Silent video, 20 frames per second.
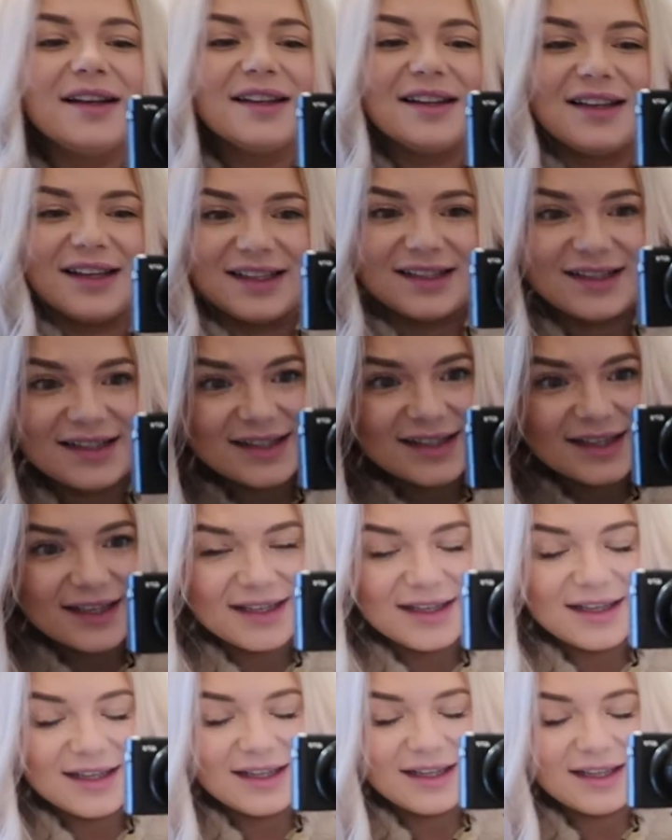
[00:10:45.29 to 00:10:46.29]
let's
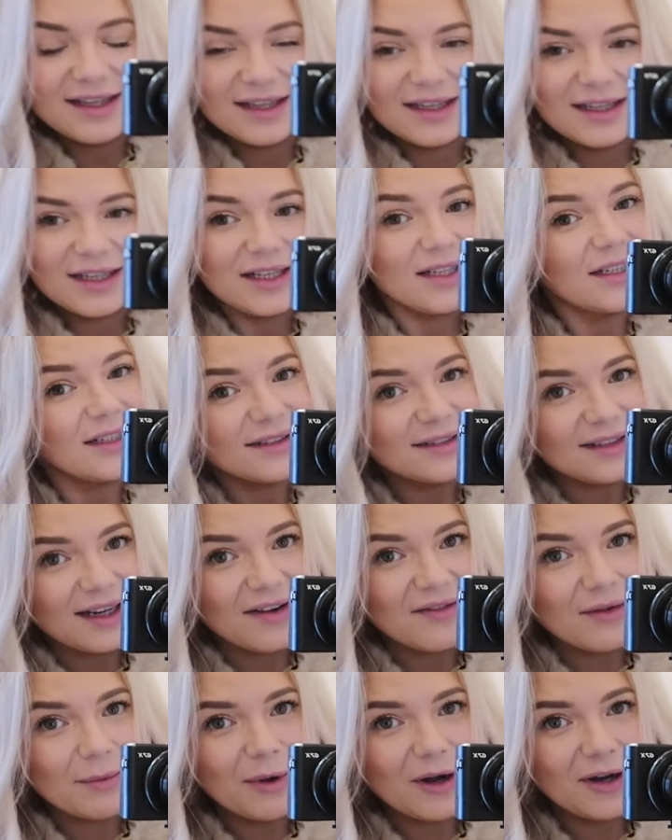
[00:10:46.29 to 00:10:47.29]

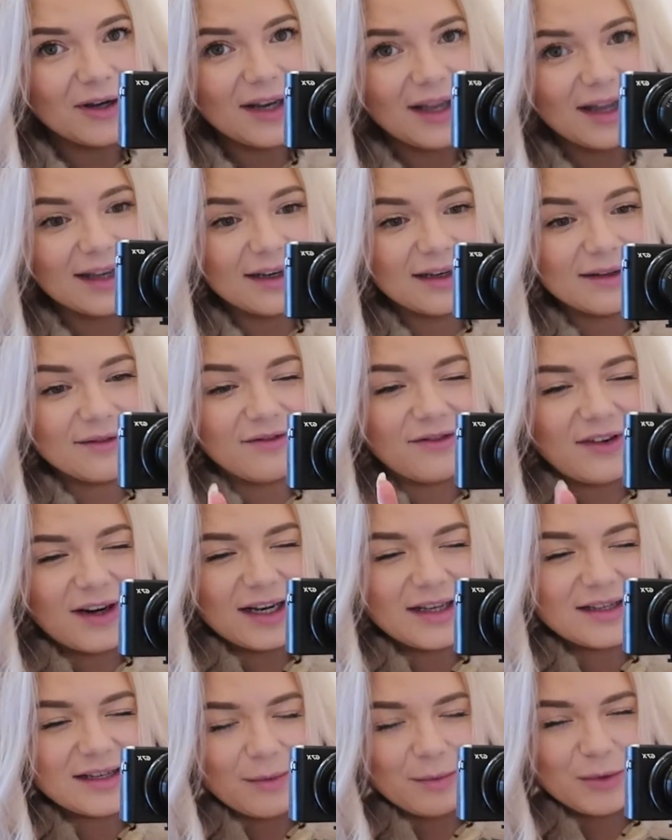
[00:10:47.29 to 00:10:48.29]
travel mall and
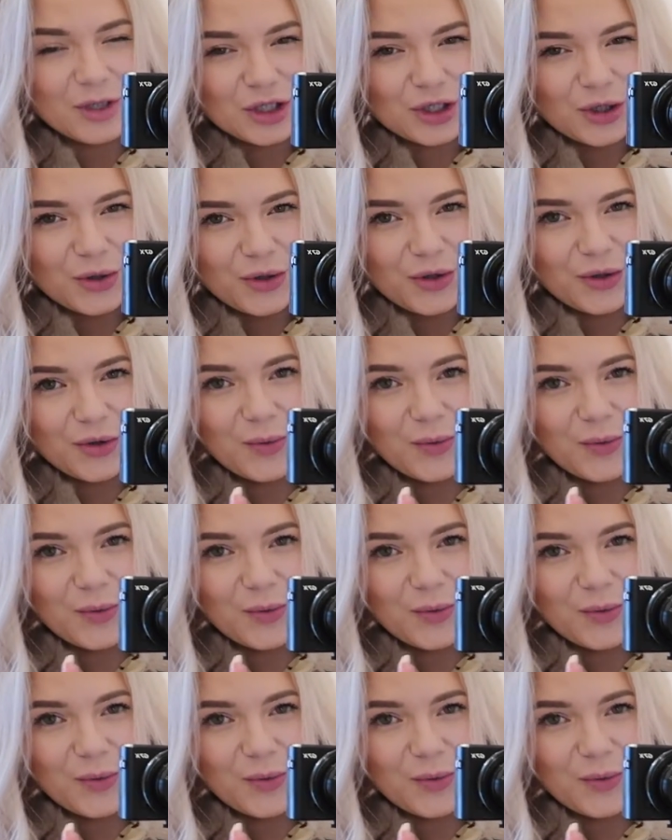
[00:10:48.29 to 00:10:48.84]
first let me show you